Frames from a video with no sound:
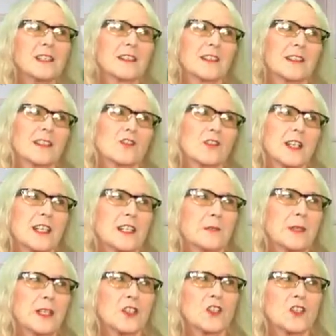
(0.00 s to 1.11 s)
that I try to
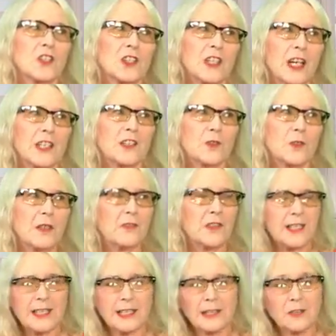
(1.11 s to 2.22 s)
make sure that I do every
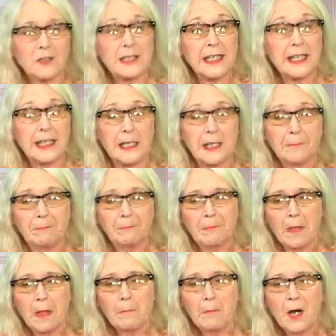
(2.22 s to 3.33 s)
single day.
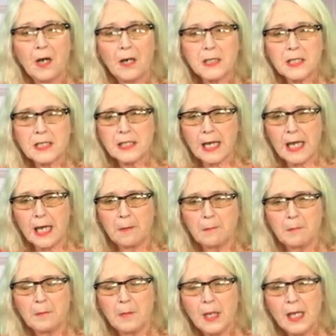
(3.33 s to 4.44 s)
But
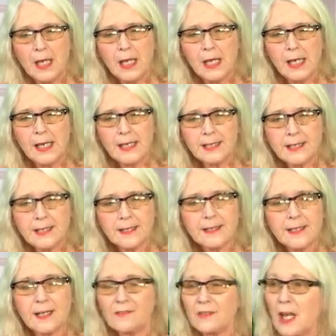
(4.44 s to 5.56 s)
his
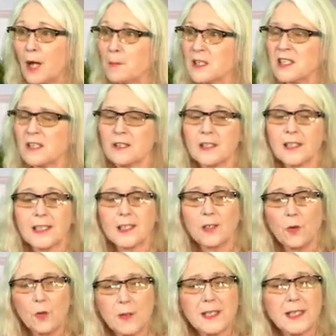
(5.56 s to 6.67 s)
7 habits are
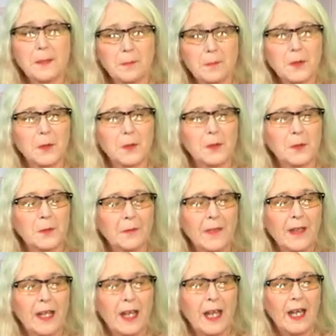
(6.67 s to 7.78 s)
so simple,
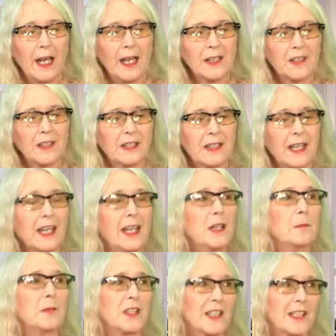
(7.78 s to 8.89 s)
I think that
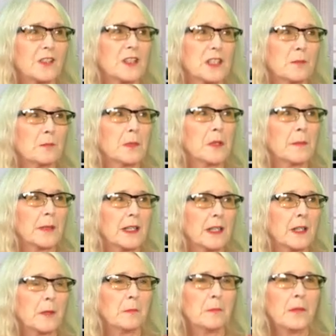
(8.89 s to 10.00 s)
anybody could implement
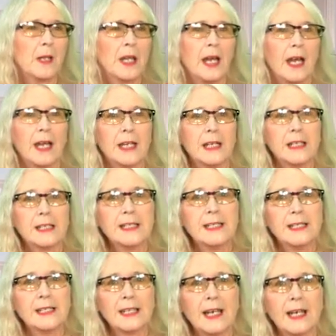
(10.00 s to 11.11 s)
them.
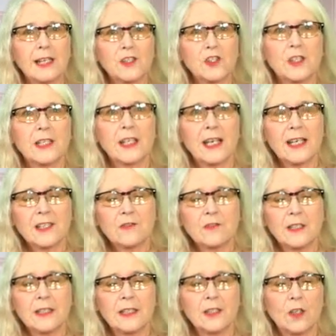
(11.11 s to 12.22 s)
He actually has
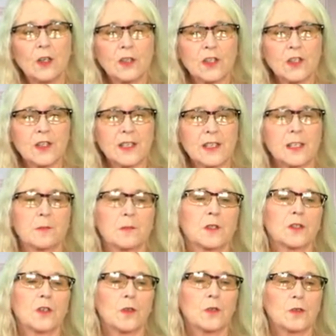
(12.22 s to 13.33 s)
written not just a
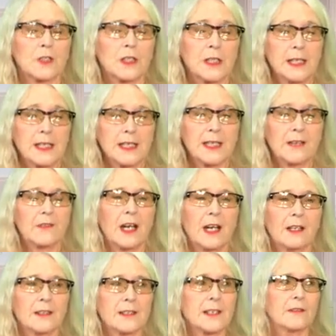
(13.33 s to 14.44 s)
book called 7
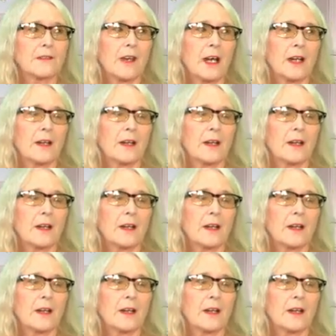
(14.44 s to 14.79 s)
Habits of